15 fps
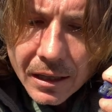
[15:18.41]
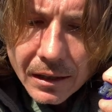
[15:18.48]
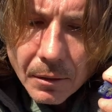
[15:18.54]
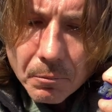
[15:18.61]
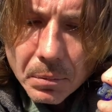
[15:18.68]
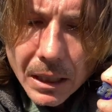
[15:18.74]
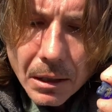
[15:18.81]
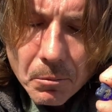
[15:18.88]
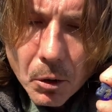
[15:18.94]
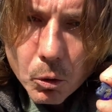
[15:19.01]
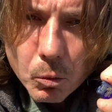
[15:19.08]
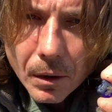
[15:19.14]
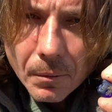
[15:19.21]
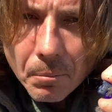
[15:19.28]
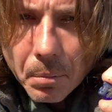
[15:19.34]
that people
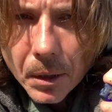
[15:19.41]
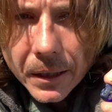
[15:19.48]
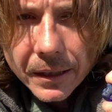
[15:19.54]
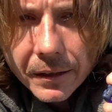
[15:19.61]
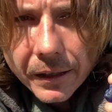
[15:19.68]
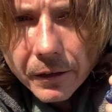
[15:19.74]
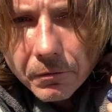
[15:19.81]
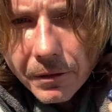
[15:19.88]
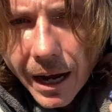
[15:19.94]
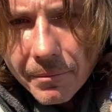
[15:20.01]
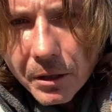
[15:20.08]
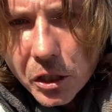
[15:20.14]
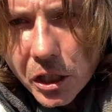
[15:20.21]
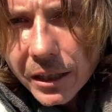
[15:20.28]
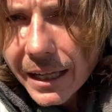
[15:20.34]
were burning their
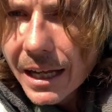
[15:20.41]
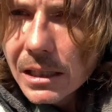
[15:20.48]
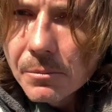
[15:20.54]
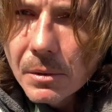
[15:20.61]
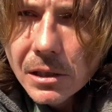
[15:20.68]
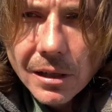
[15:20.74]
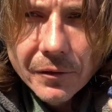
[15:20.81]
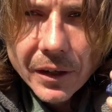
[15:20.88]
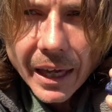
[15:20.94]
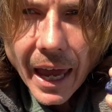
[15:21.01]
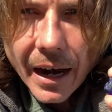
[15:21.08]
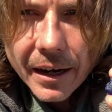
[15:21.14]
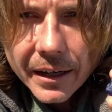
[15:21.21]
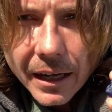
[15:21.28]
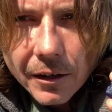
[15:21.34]
rubbish in that specific
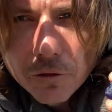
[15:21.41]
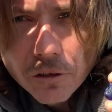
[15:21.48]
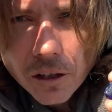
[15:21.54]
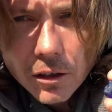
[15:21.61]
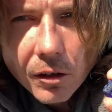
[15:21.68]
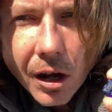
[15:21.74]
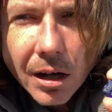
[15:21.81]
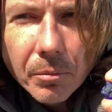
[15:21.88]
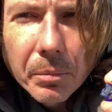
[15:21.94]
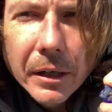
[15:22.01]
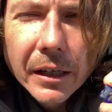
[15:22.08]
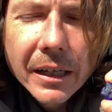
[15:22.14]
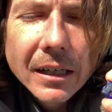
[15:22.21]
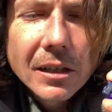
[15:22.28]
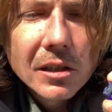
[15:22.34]
area for a long
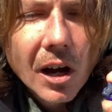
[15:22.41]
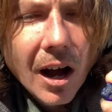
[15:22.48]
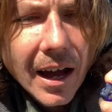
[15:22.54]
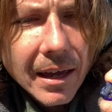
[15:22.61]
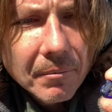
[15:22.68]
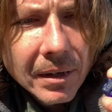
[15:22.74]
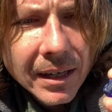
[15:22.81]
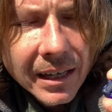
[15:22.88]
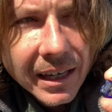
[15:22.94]
period of time.